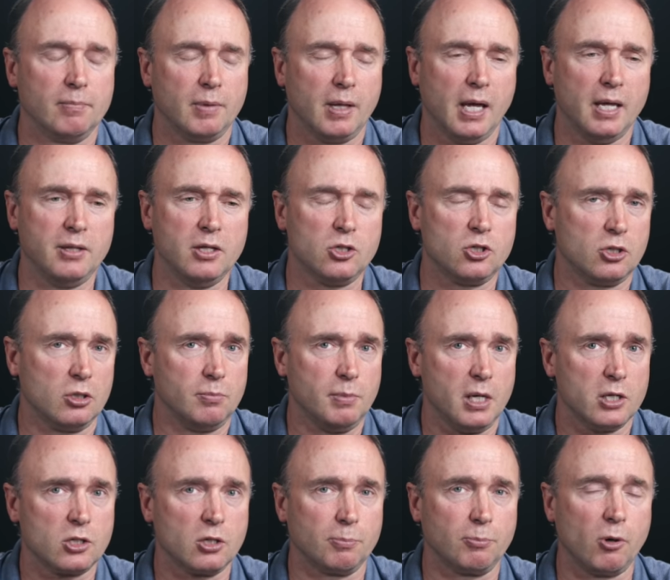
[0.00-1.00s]
And this shouldn't be
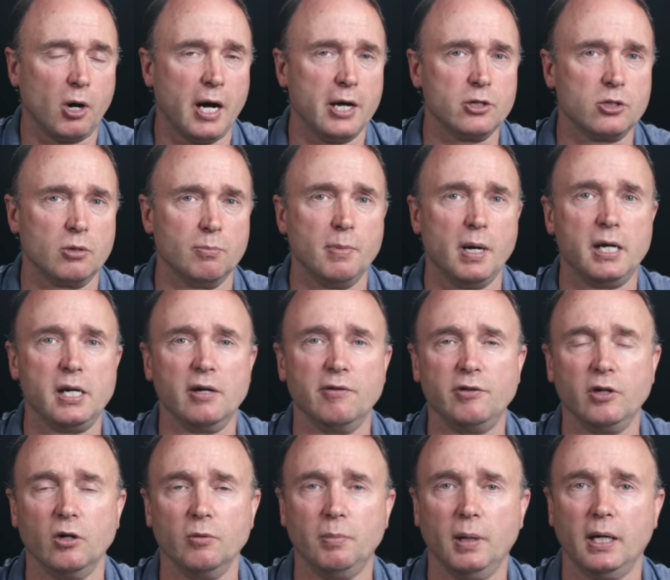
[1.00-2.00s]
a surprise to many of
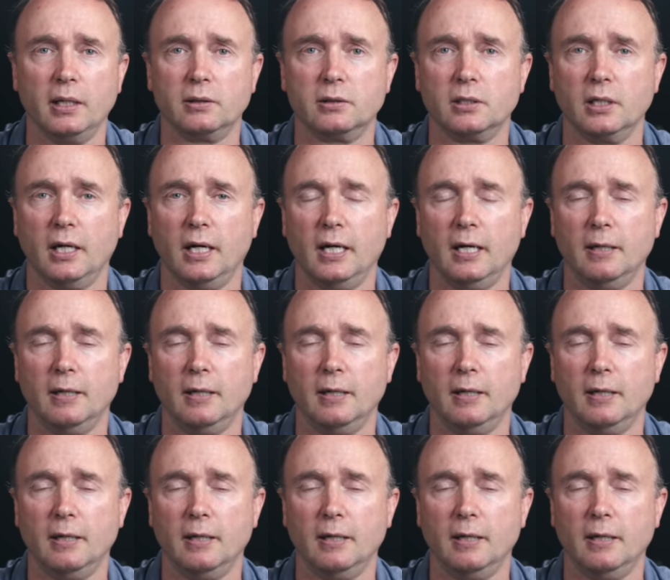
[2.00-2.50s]
you, but